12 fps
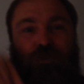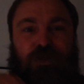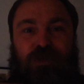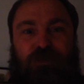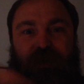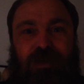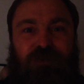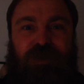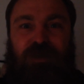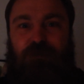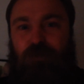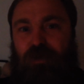we don't have
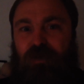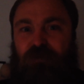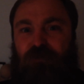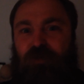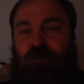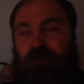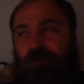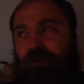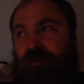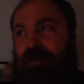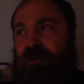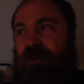any block in front, but we've
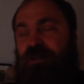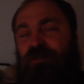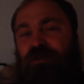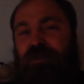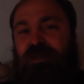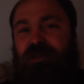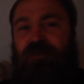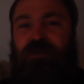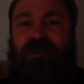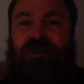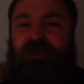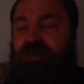just got trees and
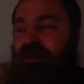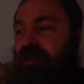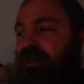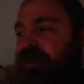grass.